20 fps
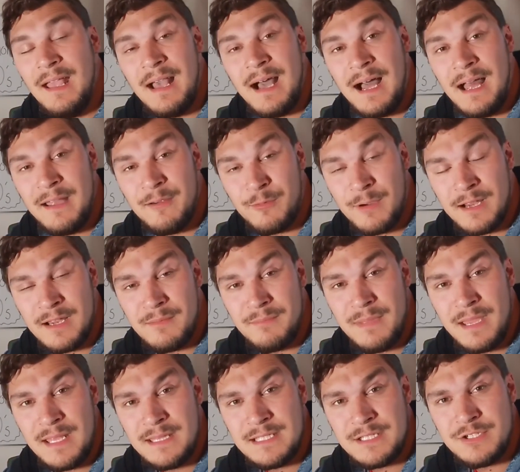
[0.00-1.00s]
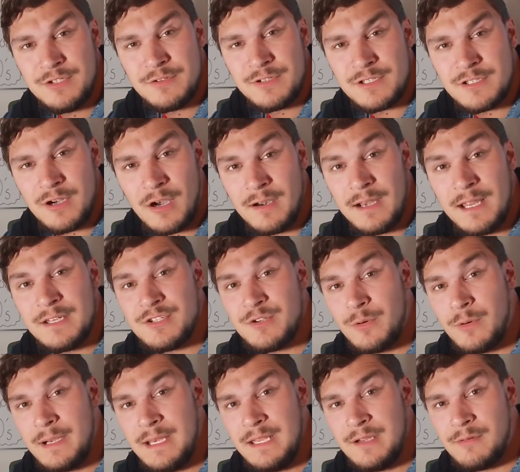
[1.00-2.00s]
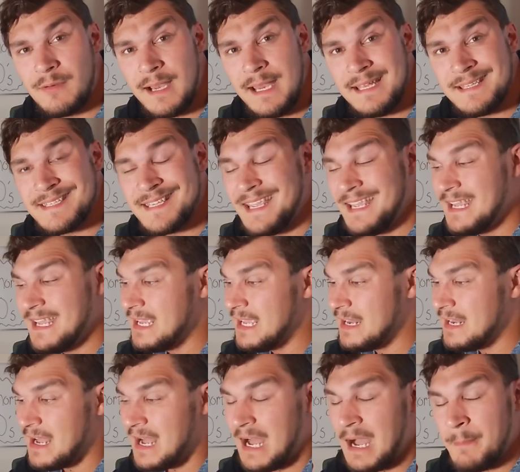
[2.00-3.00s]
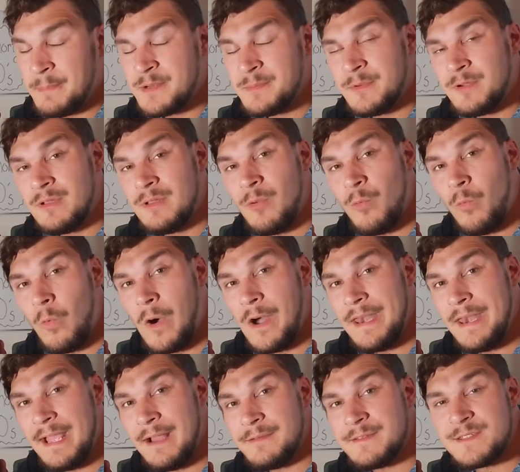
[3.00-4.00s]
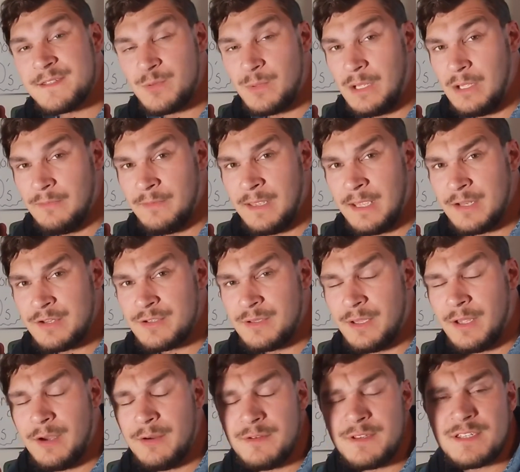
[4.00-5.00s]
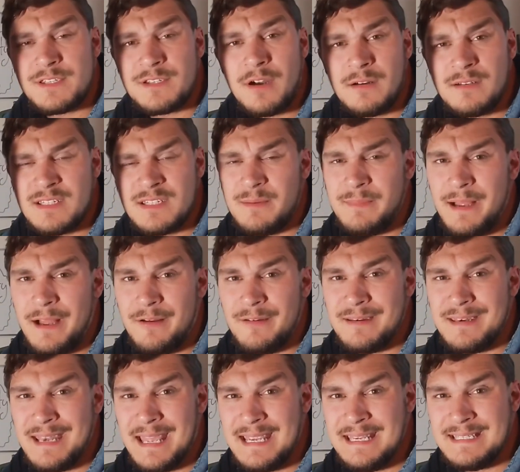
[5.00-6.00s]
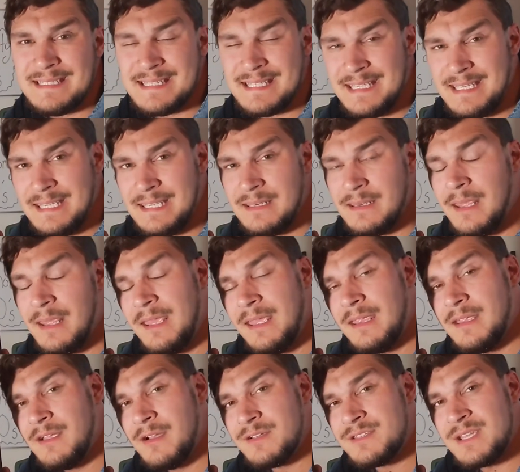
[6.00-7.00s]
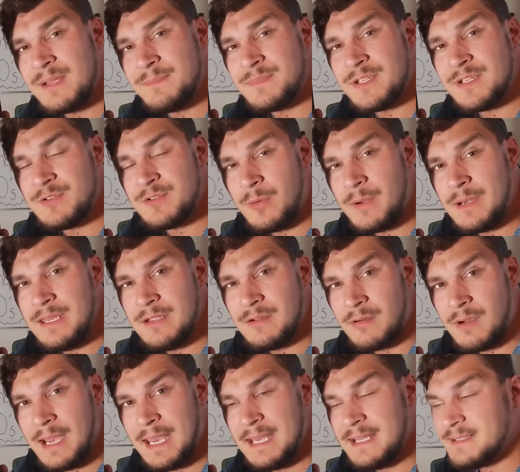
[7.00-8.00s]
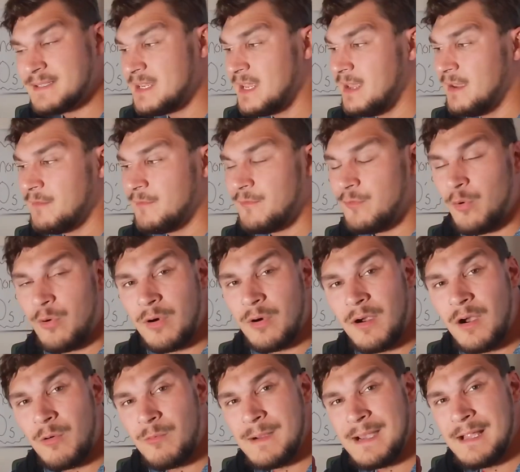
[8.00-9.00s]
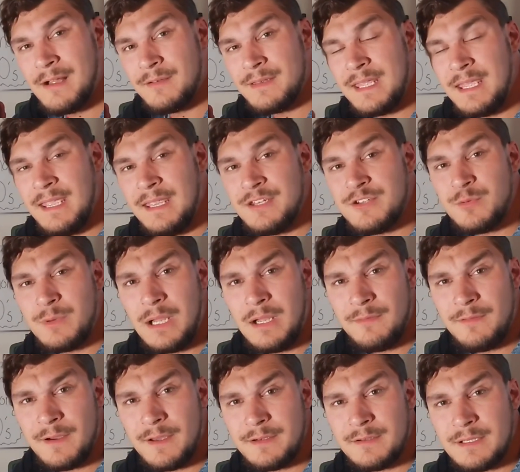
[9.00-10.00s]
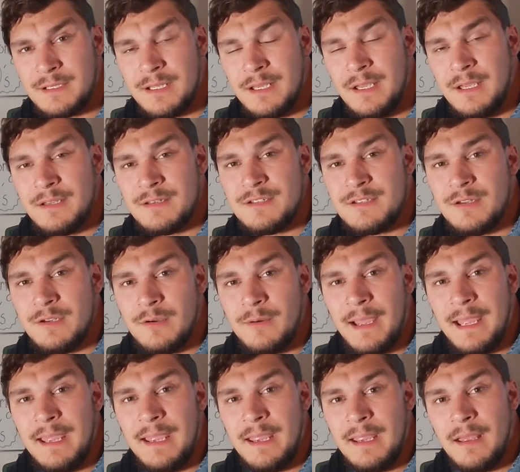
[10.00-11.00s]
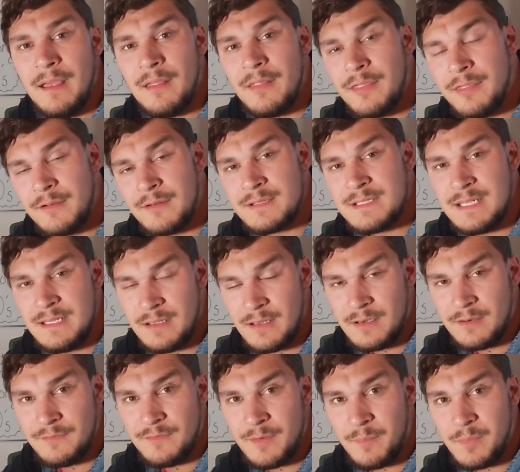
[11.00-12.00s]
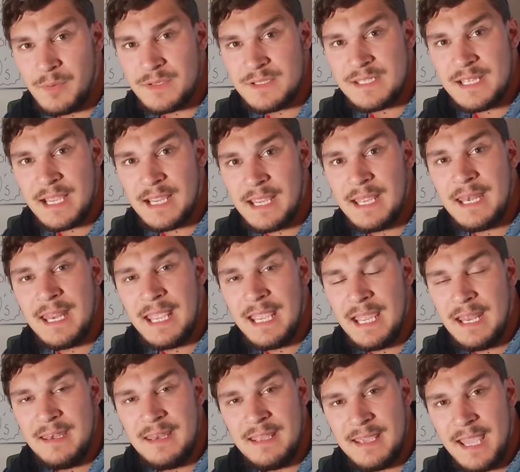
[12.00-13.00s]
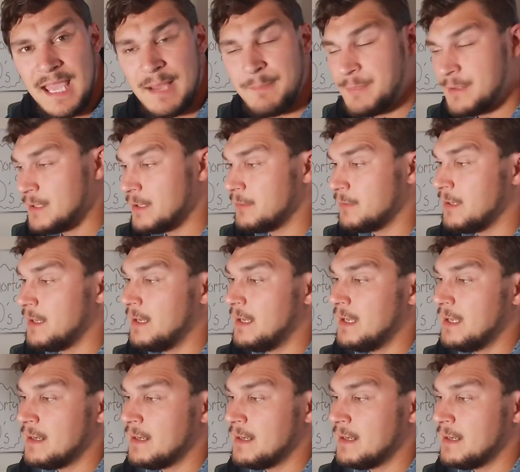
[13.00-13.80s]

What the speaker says: I recommend that you start at 20 grains. An optimal 1 ounce 12 gauge load starts at about 19 and goes up to 20 grains for around a 1200 to a 1300 foot per second handicap load.